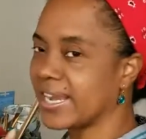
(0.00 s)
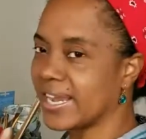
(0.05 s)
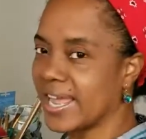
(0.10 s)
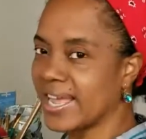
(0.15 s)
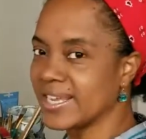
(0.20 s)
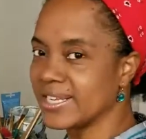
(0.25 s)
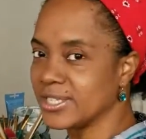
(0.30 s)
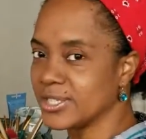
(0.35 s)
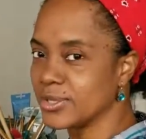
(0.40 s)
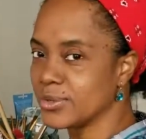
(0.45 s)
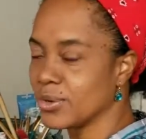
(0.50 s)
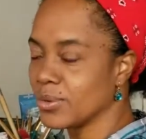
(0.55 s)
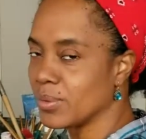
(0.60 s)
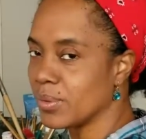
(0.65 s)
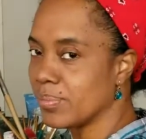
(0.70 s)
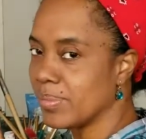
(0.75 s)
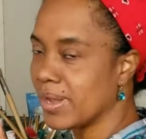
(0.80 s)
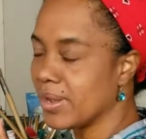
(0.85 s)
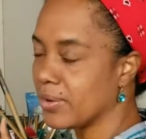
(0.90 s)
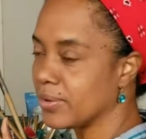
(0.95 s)
lines,
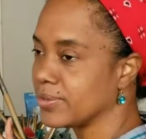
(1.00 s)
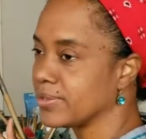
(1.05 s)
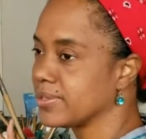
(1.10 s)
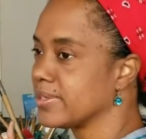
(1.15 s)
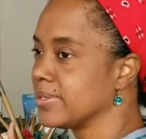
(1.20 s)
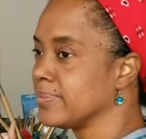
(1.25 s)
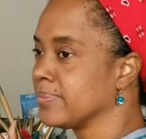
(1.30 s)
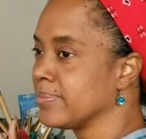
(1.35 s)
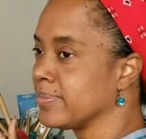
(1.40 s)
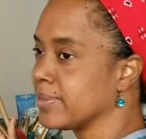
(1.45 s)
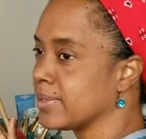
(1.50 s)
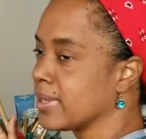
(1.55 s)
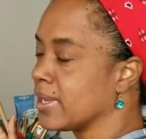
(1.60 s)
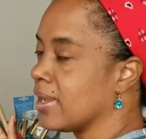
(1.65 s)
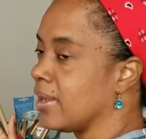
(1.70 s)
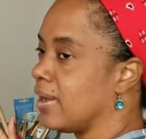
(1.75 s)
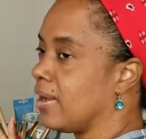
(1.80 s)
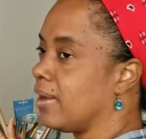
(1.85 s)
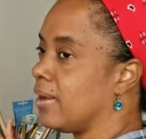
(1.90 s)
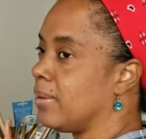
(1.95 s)
about
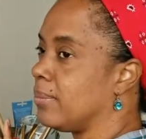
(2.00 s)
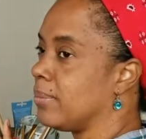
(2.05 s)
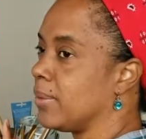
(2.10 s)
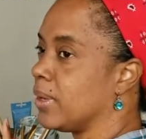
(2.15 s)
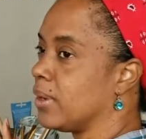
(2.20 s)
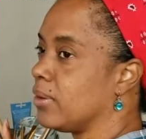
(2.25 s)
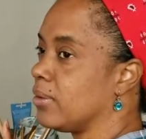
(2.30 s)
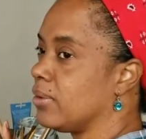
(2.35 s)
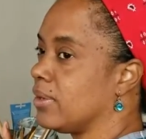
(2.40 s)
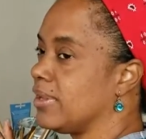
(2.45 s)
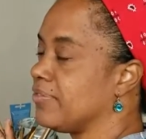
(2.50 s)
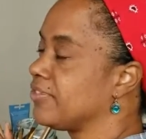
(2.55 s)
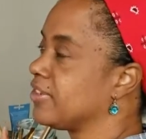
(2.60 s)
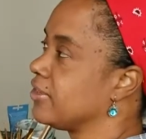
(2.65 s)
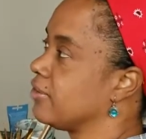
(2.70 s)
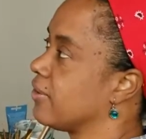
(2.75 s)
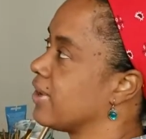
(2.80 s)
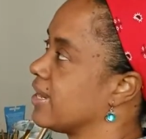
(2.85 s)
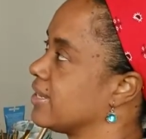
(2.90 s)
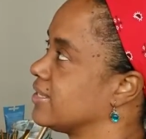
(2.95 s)
lifting
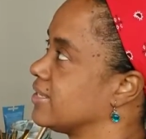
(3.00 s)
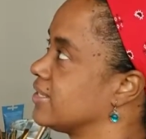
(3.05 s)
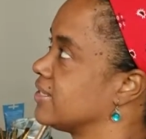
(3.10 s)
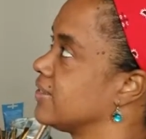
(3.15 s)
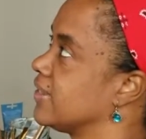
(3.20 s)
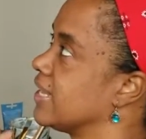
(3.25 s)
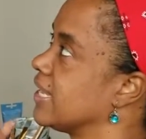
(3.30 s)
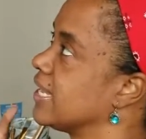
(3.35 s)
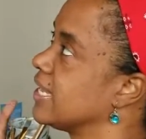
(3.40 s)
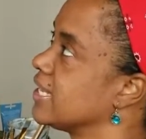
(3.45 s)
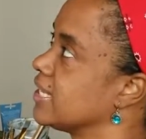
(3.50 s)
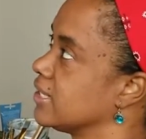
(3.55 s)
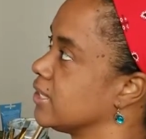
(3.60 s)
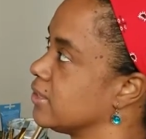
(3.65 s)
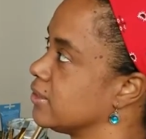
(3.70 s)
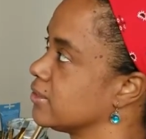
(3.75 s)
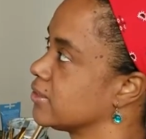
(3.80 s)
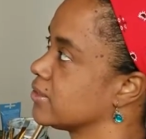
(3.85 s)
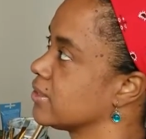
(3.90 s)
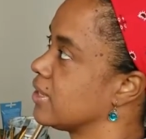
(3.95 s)
your eyes to the
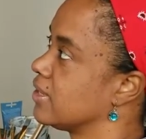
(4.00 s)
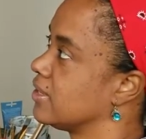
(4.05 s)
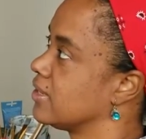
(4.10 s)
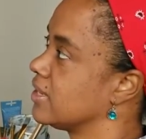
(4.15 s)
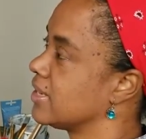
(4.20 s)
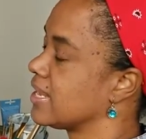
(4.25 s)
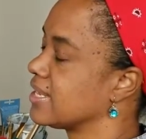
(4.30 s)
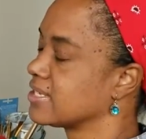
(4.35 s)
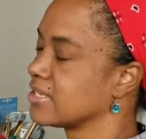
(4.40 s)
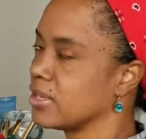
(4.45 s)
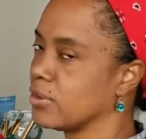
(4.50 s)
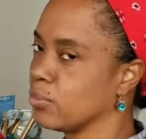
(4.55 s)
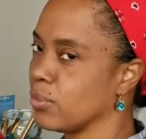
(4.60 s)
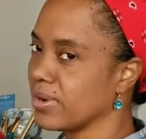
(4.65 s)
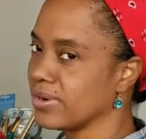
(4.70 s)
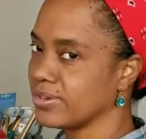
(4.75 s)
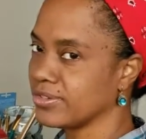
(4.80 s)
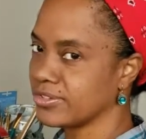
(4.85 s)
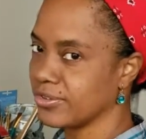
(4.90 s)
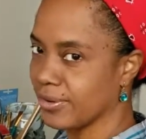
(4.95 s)
hills and then asking, where
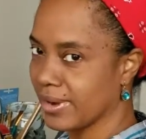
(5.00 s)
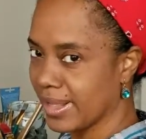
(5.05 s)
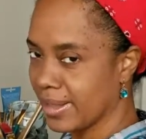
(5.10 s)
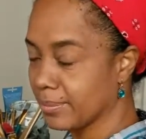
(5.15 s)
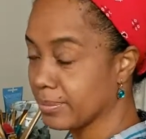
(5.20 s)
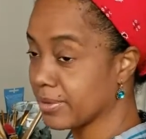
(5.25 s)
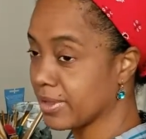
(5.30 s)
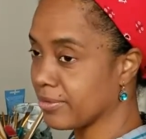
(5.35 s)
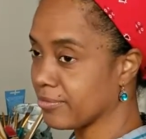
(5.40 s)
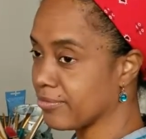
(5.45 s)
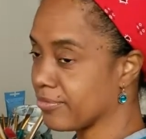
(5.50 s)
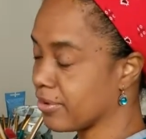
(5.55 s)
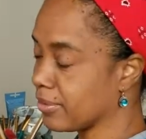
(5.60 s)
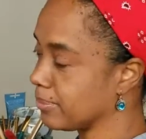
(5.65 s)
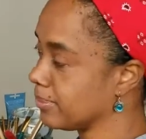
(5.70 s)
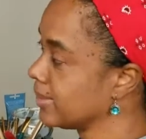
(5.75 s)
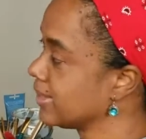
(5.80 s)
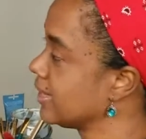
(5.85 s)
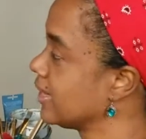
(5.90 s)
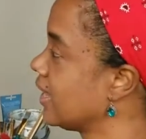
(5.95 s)
does your help come from?
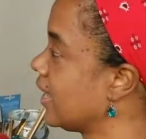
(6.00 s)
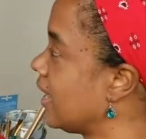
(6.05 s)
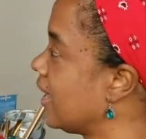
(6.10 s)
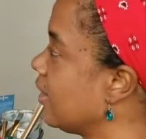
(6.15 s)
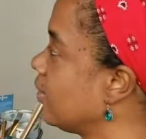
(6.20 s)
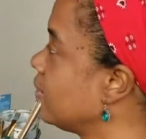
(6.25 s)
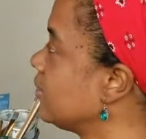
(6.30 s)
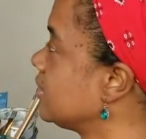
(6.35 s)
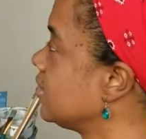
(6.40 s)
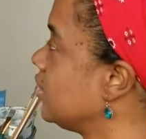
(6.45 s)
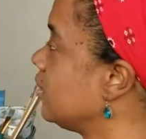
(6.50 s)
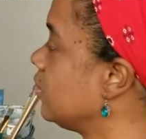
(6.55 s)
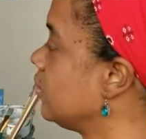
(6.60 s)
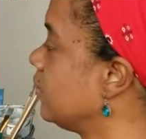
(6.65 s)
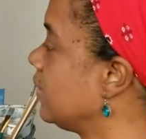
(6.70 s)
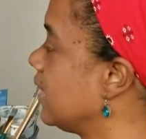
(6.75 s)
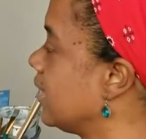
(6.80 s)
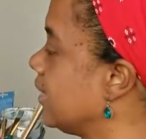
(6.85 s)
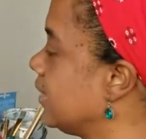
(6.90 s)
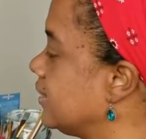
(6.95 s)
I always knew
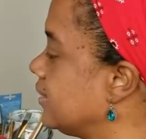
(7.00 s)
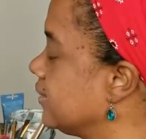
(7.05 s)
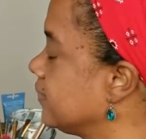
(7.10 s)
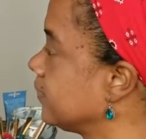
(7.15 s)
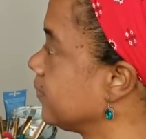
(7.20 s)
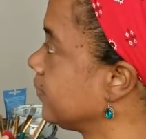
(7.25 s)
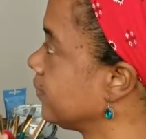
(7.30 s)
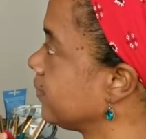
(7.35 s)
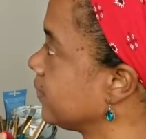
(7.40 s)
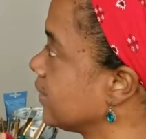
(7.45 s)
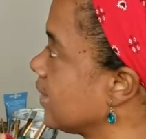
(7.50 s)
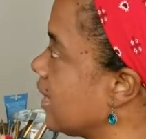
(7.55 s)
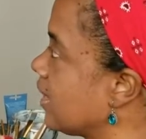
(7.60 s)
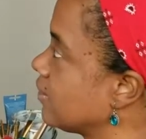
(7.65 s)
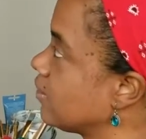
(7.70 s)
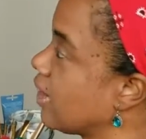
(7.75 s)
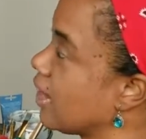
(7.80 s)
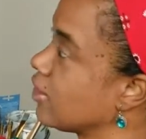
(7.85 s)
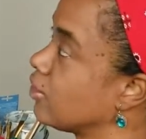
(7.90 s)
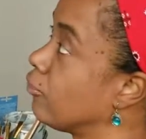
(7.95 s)
that
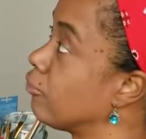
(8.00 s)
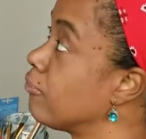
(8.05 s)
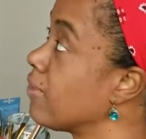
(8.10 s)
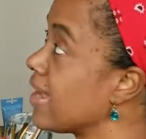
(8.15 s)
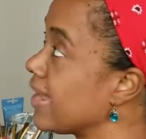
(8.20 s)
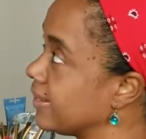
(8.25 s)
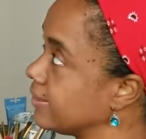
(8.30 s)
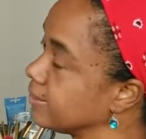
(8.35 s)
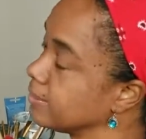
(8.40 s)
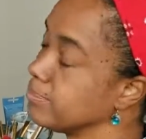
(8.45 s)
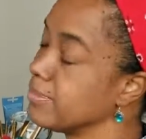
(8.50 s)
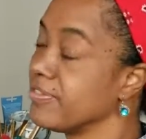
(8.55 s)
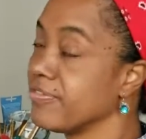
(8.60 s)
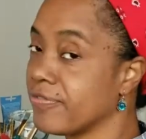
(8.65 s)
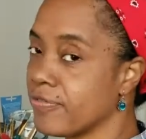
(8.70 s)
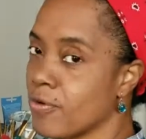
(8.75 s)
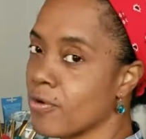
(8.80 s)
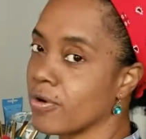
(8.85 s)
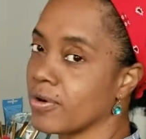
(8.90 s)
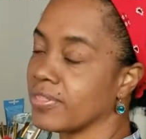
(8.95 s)
I'd read
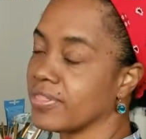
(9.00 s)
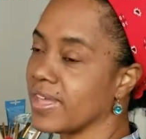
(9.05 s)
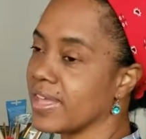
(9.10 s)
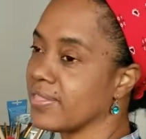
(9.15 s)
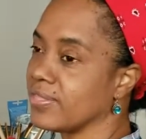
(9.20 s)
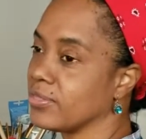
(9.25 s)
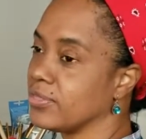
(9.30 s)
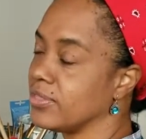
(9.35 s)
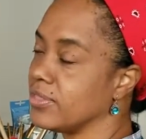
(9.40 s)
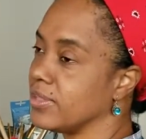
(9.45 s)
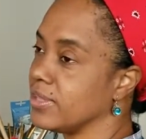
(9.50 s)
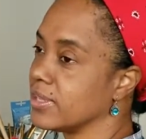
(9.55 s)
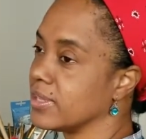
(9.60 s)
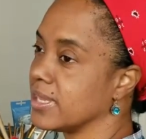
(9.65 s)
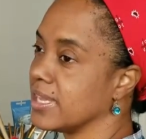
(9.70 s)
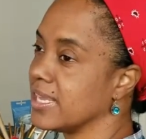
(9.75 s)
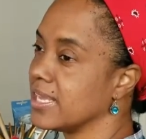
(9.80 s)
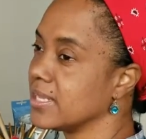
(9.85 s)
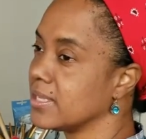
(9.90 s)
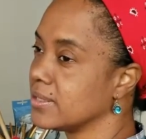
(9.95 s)
before that the
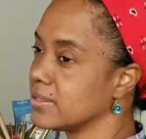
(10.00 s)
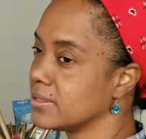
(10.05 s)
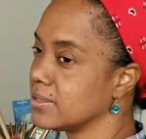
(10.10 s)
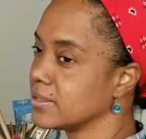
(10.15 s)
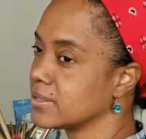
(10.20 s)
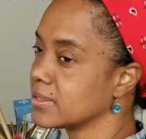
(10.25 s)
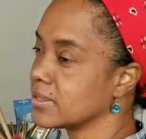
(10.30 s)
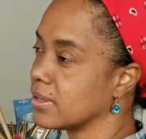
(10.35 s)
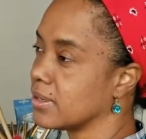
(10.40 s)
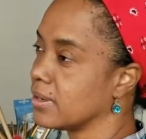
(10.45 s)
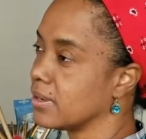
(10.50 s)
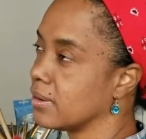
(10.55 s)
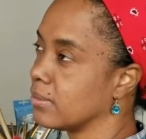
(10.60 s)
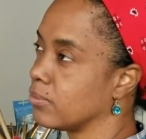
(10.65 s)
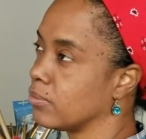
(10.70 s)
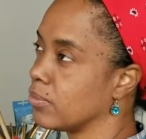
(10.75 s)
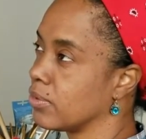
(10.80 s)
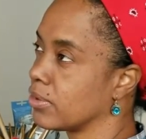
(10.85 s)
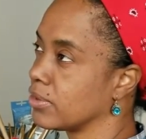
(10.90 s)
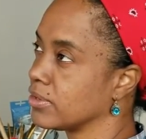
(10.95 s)
hills
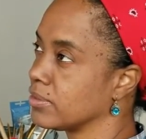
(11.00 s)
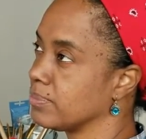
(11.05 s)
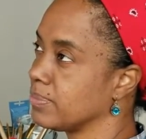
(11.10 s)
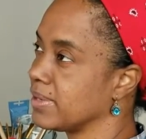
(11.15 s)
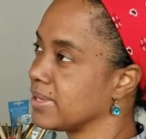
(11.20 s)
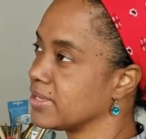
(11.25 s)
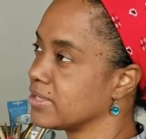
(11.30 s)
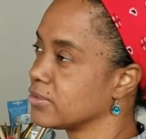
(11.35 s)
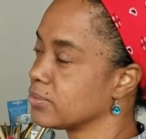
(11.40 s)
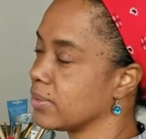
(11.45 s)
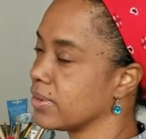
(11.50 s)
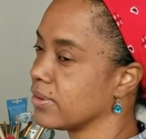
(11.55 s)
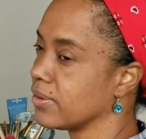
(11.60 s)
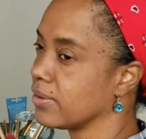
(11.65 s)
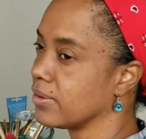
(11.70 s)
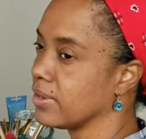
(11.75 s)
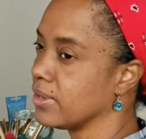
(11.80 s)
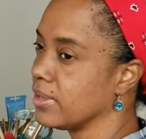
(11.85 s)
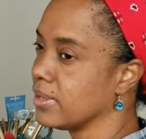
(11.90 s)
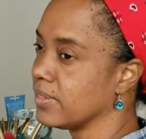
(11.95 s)
were the place where
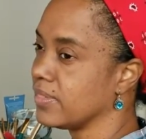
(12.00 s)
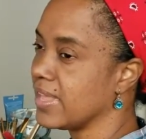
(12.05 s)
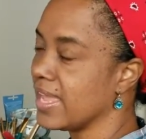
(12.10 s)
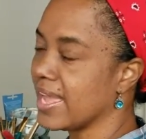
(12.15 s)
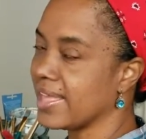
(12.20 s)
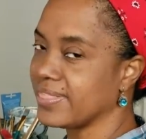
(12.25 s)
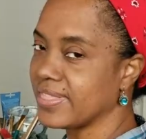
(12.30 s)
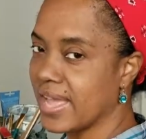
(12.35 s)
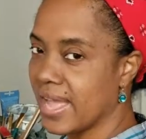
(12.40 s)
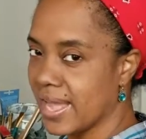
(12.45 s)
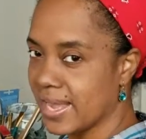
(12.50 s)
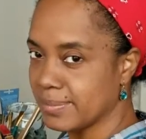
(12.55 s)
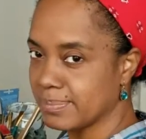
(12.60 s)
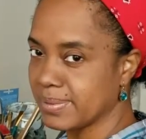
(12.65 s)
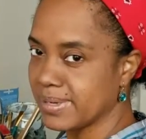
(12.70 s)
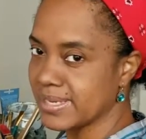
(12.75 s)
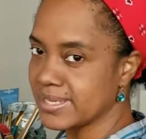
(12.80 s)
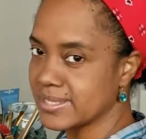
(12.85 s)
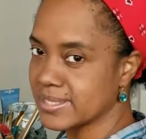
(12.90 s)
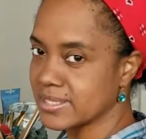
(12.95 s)
they had the high
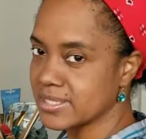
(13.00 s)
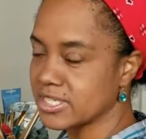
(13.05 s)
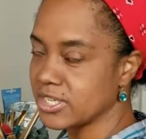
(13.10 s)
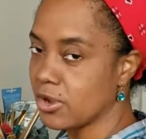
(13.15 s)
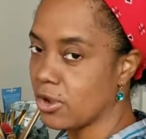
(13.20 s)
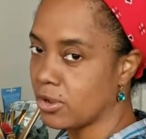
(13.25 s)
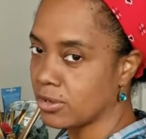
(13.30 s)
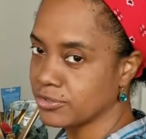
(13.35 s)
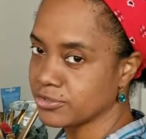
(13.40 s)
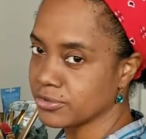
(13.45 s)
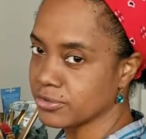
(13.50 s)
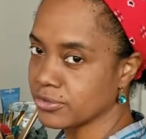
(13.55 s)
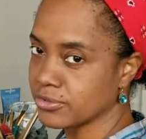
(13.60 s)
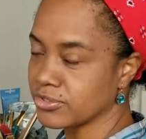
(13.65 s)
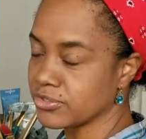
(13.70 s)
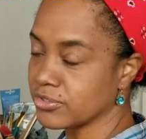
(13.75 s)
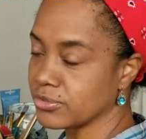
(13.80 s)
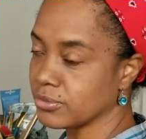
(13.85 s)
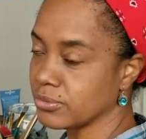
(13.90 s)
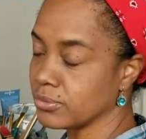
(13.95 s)
places, the altars
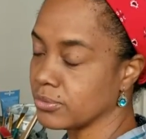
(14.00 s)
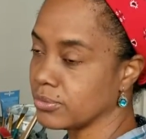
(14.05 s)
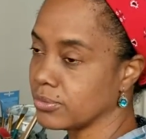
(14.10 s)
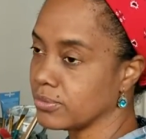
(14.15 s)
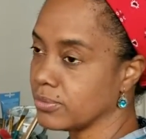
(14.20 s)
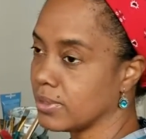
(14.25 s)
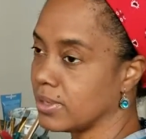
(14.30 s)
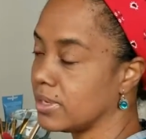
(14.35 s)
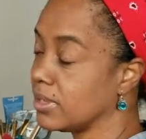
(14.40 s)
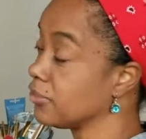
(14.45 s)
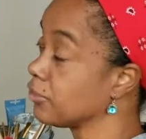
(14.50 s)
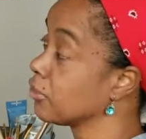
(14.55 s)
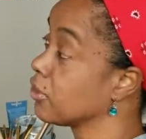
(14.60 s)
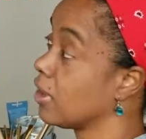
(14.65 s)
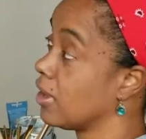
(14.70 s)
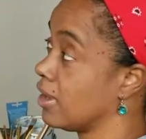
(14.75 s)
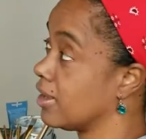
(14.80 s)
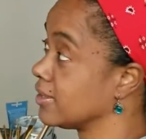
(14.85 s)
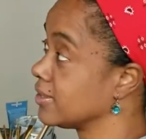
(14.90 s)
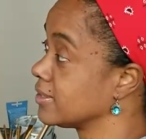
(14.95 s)
to other
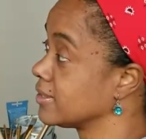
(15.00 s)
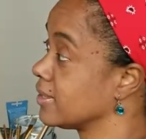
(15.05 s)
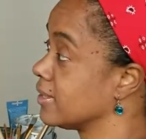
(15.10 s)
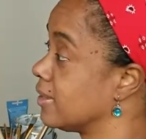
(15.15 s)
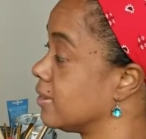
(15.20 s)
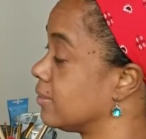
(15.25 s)
gods,